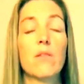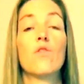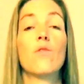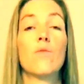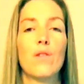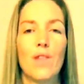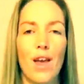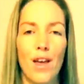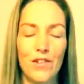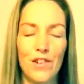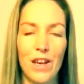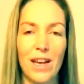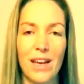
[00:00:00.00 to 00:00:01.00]
do a sound
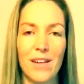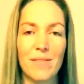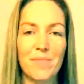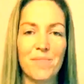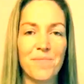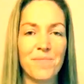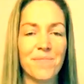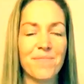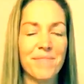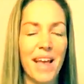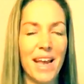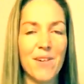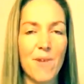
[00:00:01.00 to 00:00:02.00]
check.
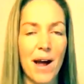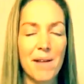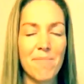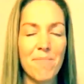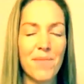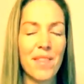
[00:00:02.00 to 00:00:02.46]
Anyway,